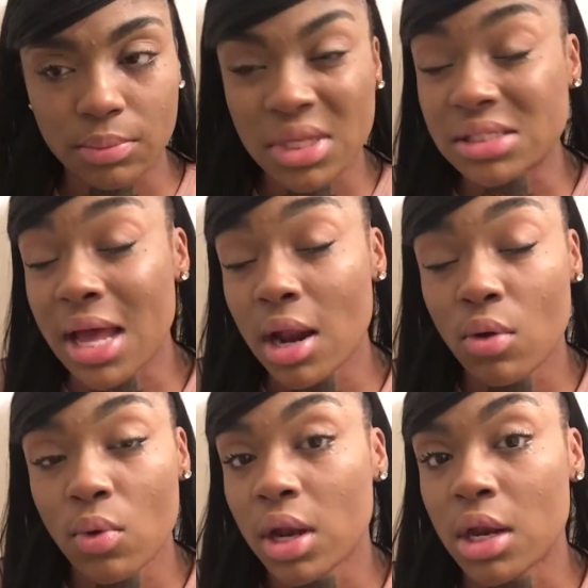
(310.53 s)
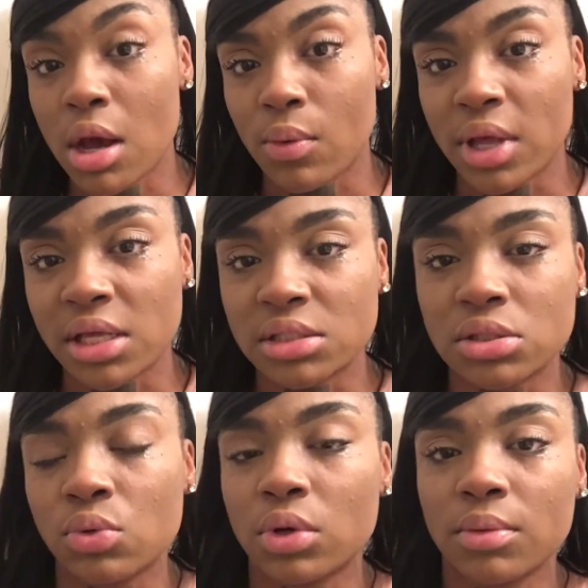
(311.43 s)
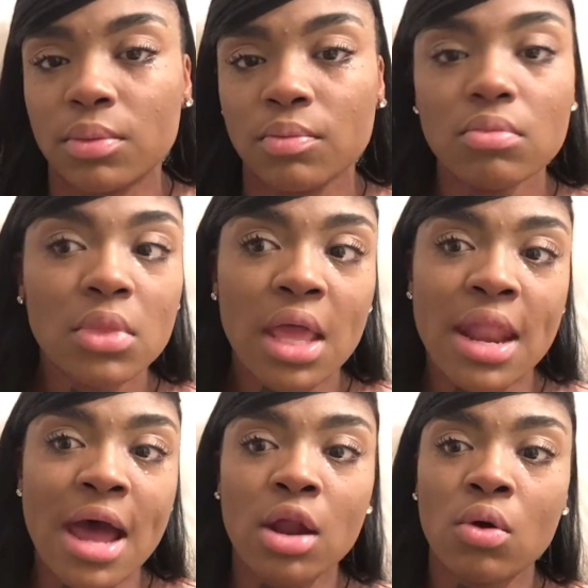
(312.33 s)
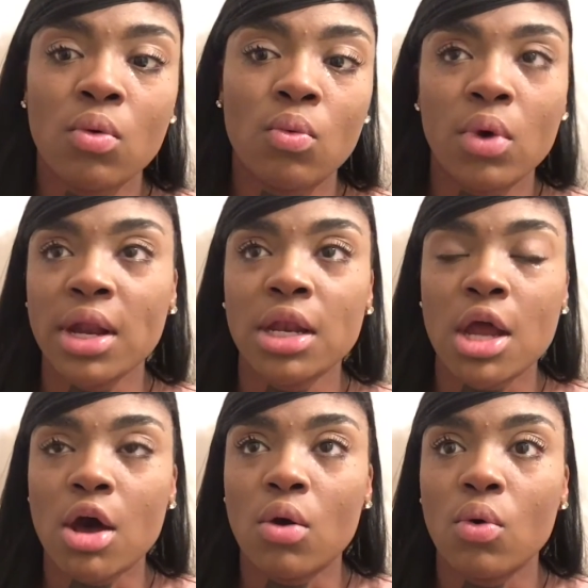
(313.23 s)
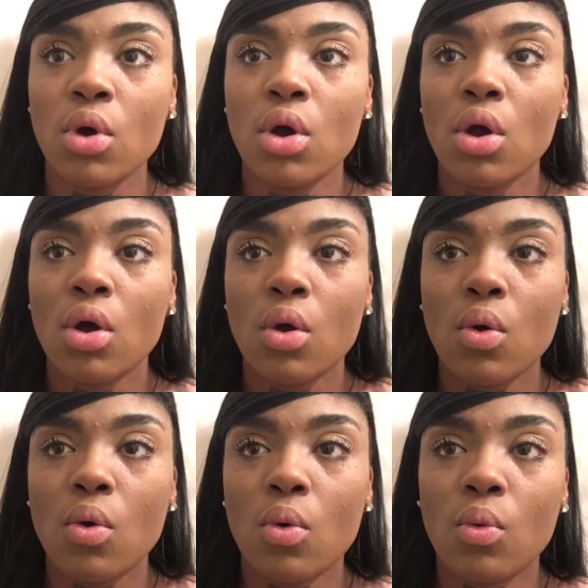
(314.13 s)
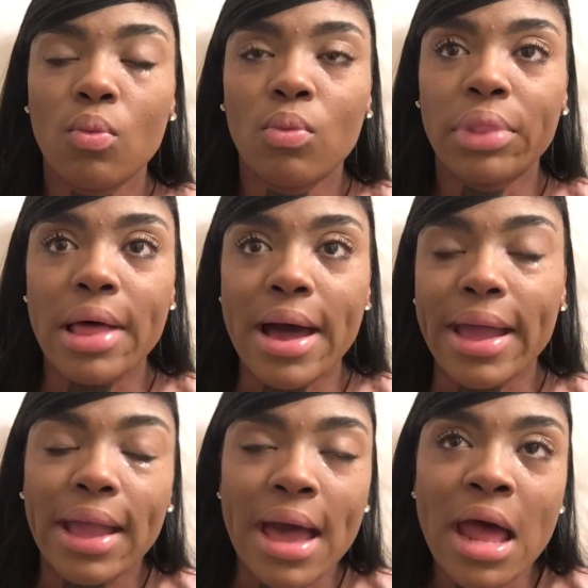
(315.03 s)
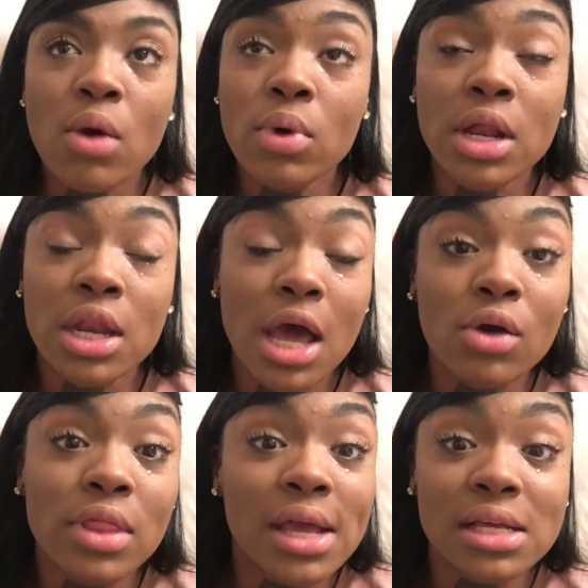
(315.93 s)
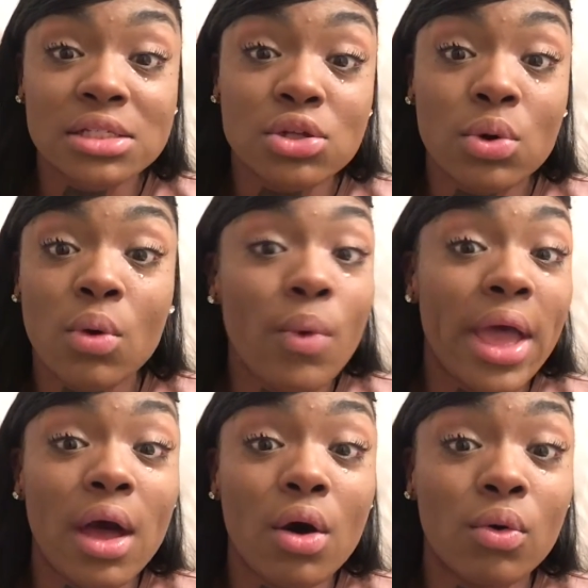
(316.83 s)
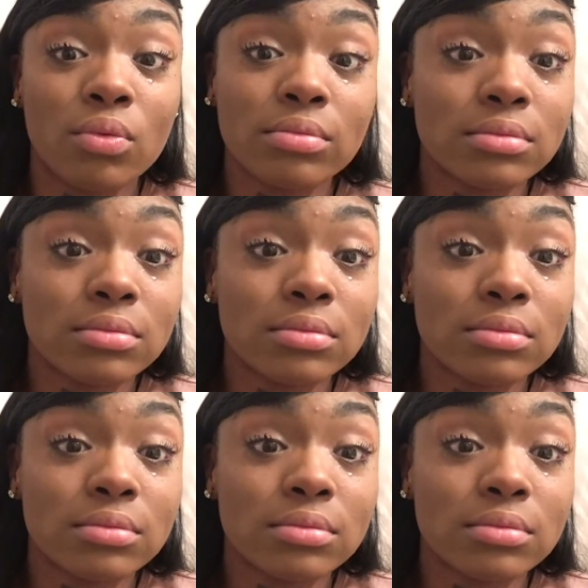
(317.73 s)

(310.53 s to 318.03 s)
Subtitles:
Because I don't want to know what he's doing. And I don't want to know Like, I don't want to know that he's doing well.